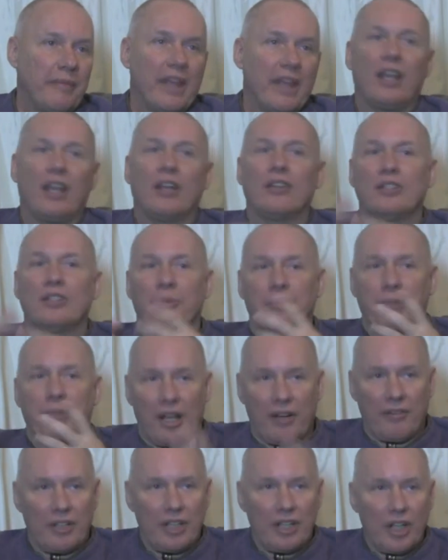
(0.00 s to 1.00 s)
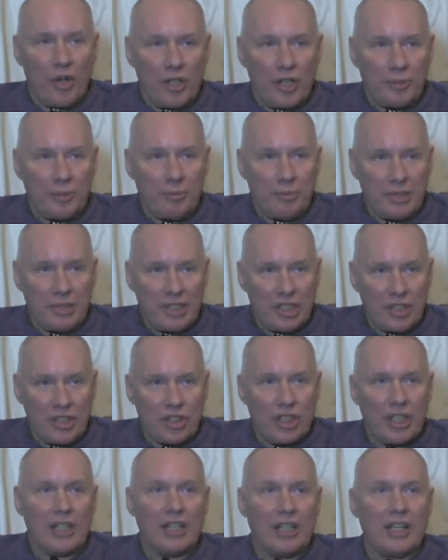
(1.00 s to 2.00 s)
in some kind of a lotus
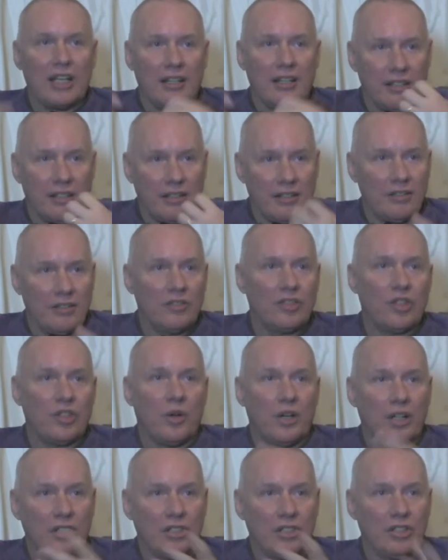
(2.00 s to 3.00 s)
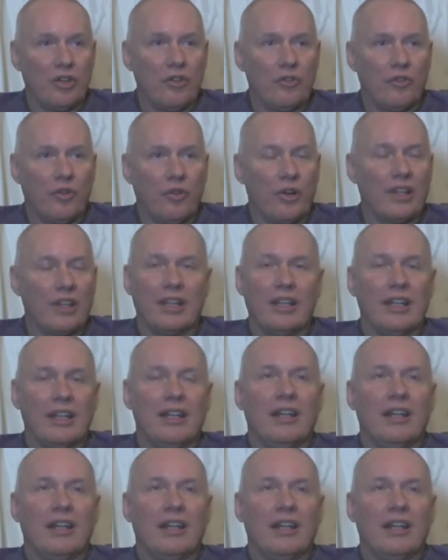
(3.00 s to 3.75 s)
position and so on and so forth.